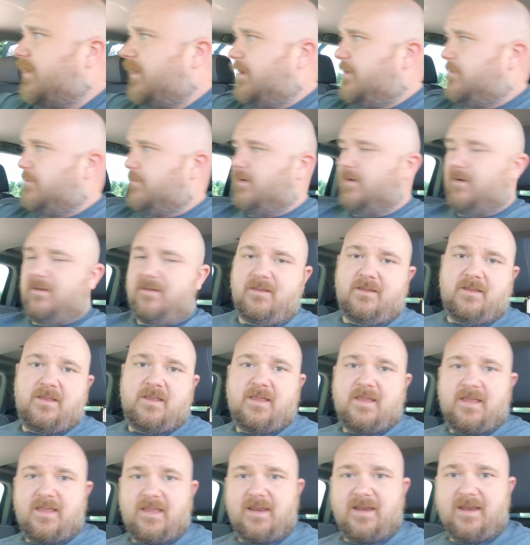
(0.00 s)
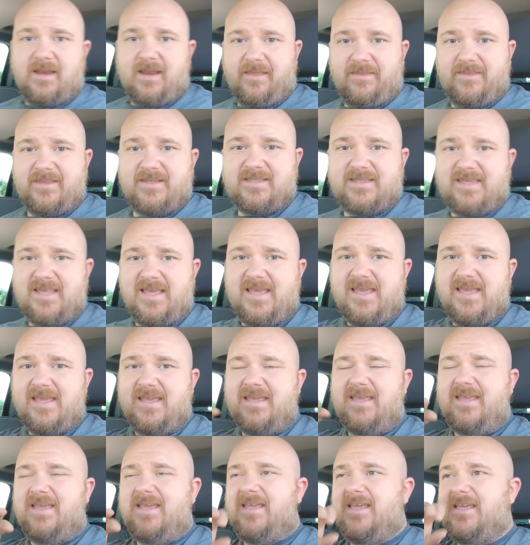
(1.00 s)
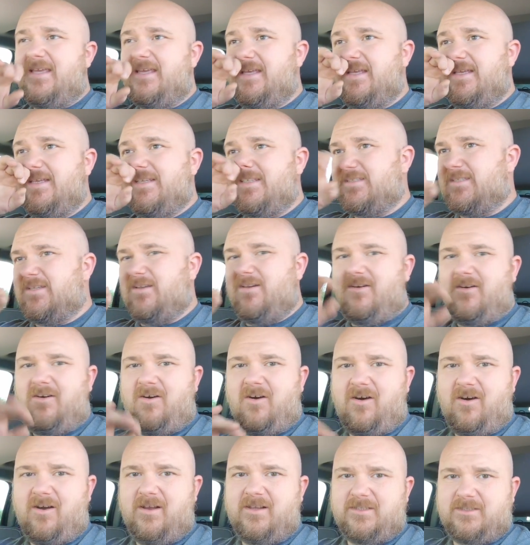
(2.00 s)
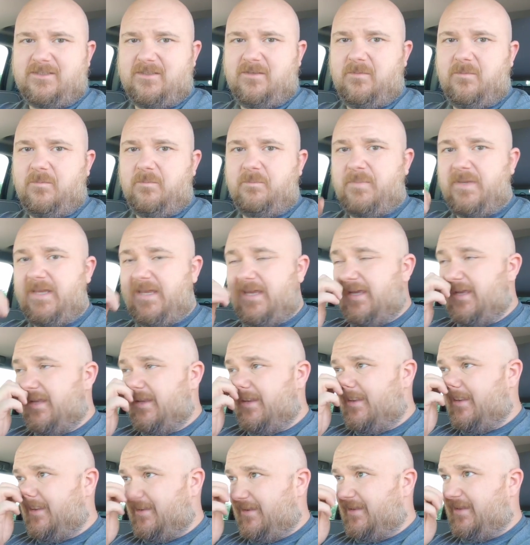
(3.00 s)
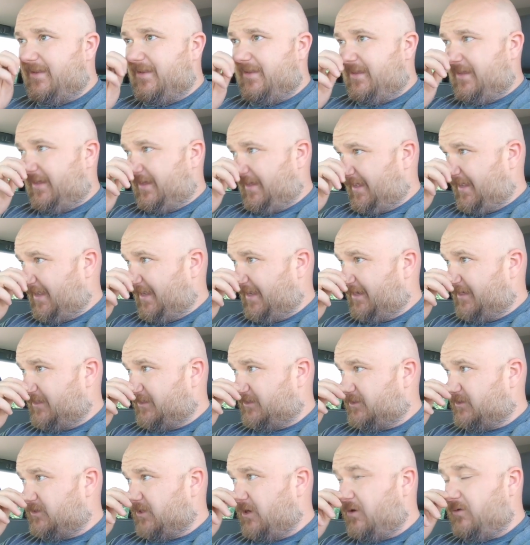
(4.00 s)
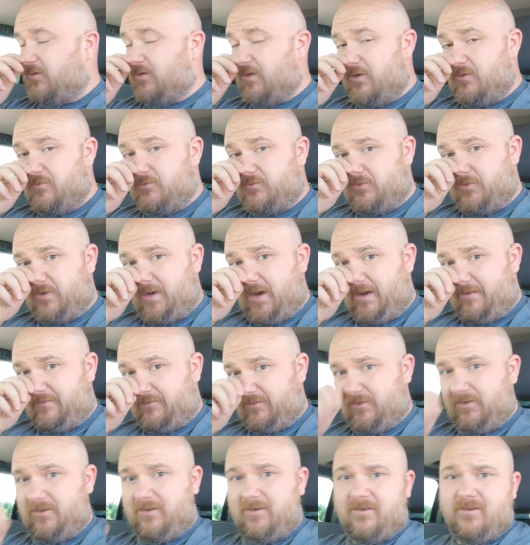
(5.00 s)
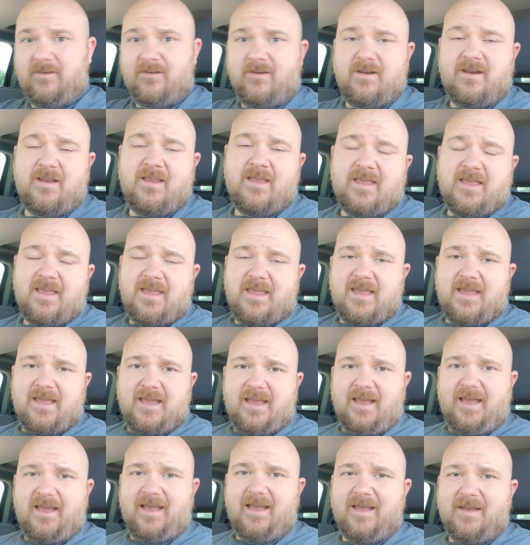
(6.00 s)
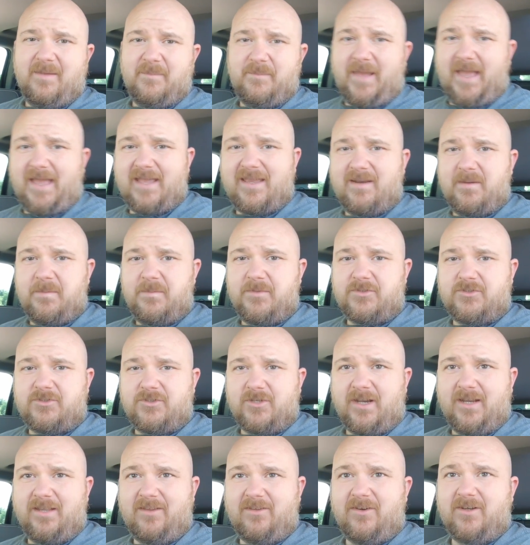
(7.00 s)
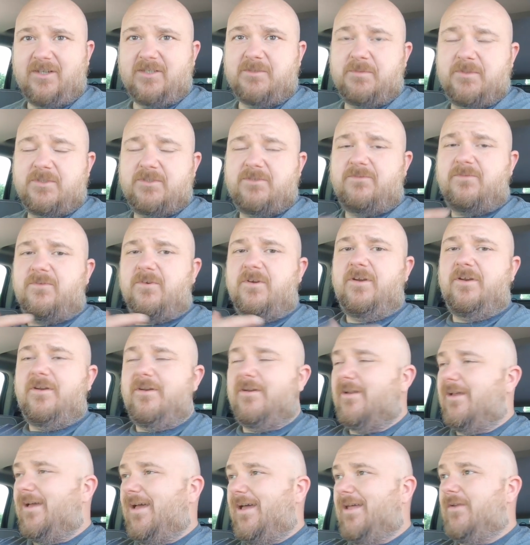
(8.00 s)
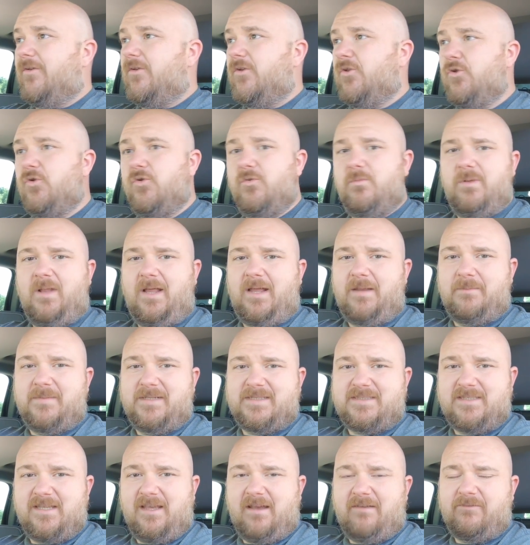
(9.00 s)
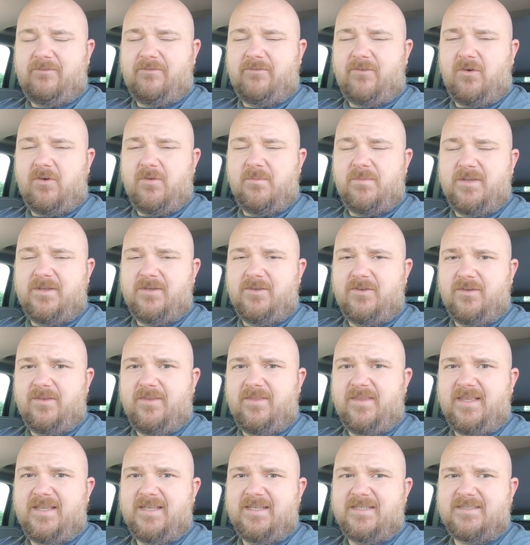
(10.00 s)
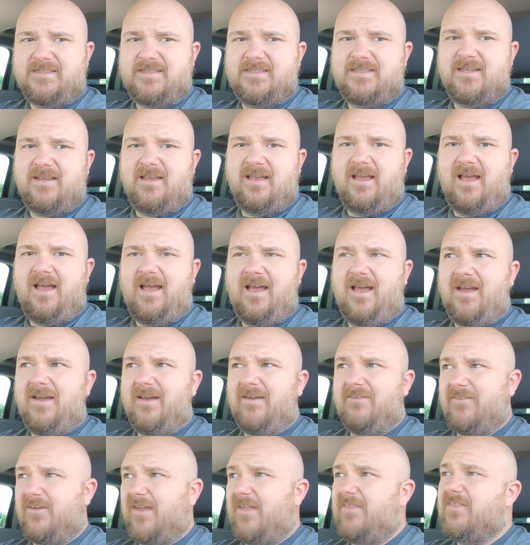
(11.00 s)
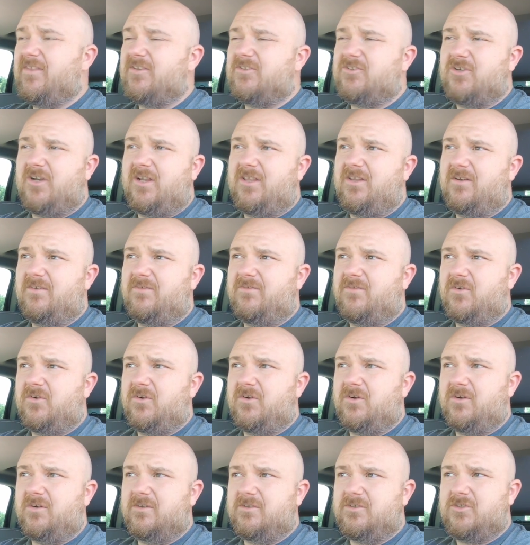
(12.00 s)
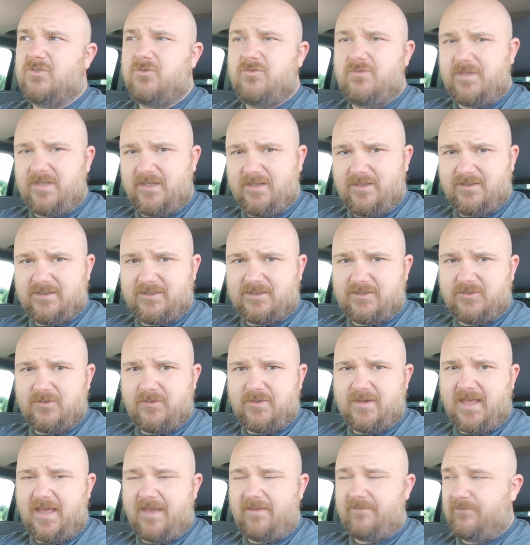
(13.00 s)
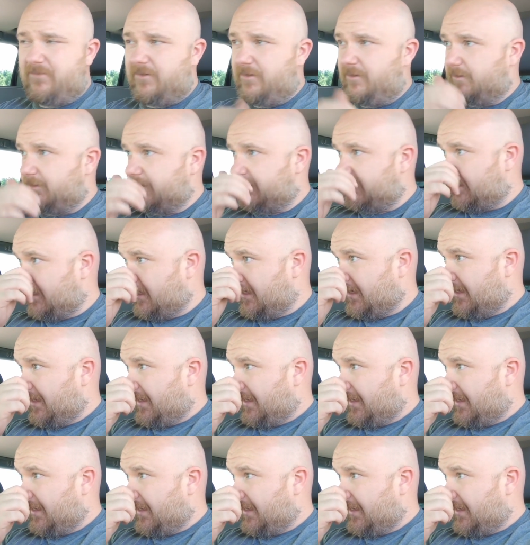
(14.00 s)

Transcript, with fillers: camera. Now this thing is awesome. Being a solo traveler, uh, backing up the trailer, especially for a, noob like myself, I've only been doing this, uh, I've had the trailer for two years, two and a half years,